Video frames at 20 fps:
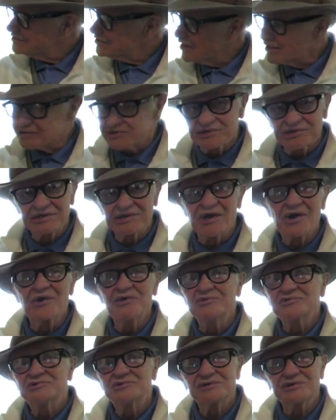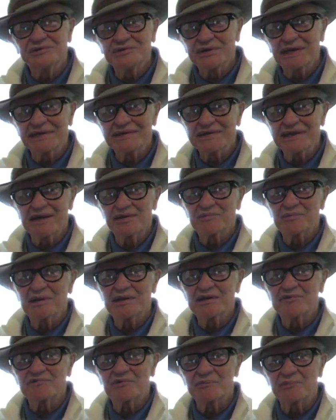talk to the coach, and get
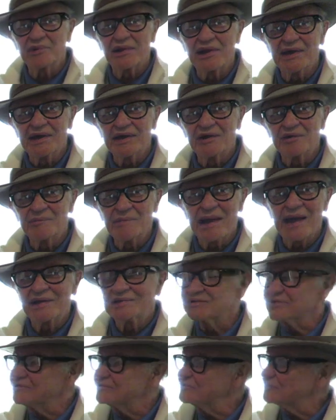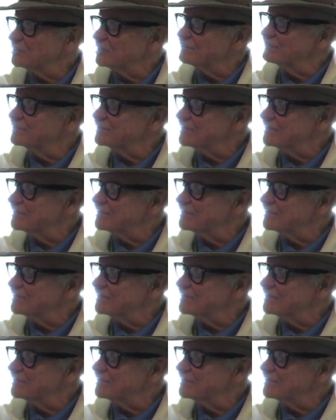ready for play or matches or whatever